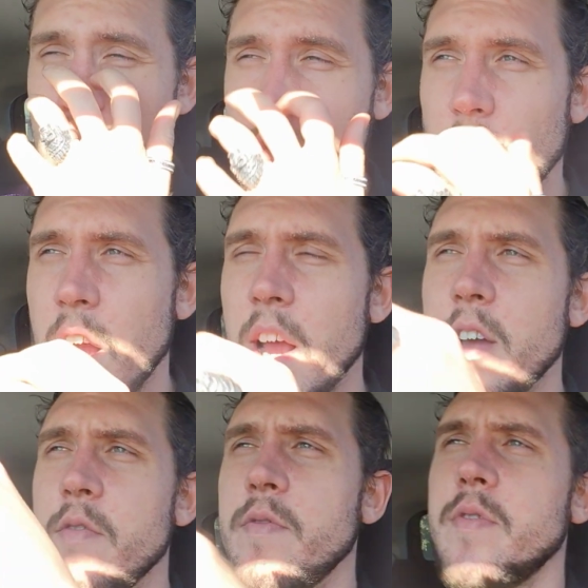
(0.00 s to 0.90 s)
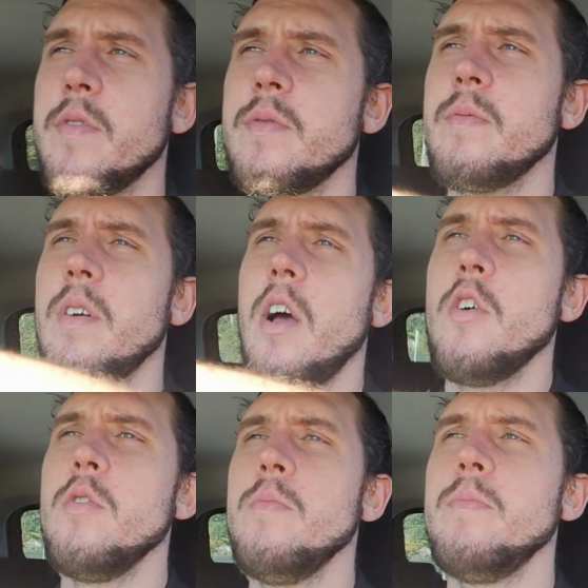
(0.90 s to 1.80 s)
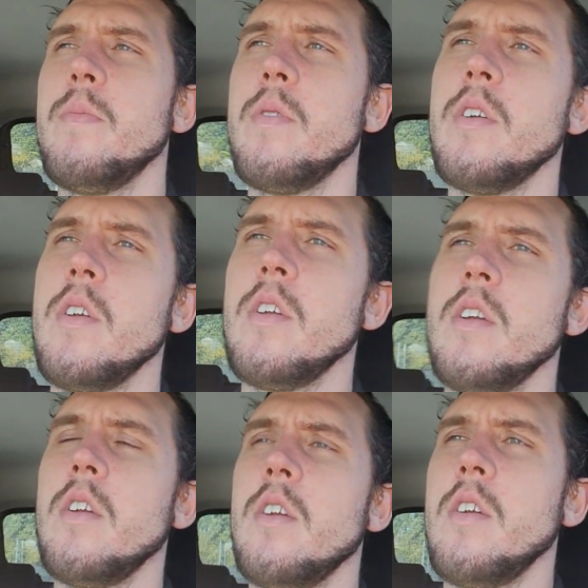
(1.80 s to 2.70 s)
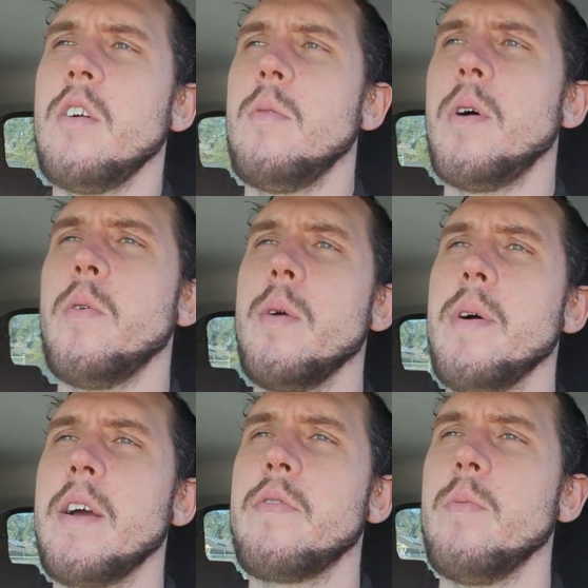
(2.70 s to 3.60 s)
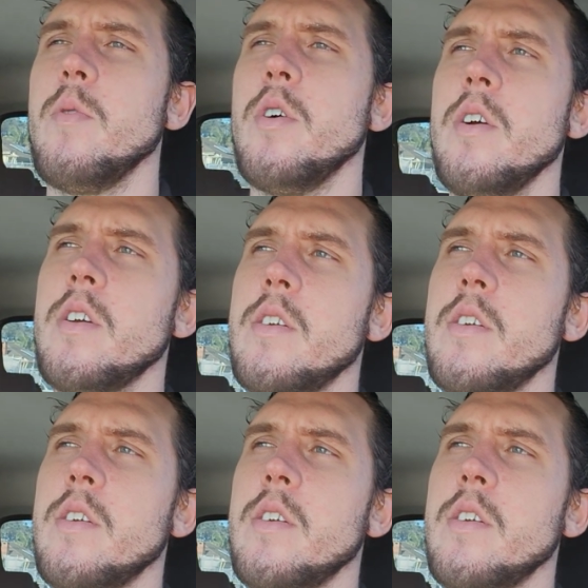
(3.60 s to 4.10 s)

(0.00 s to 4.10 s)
drive home on my way back from work.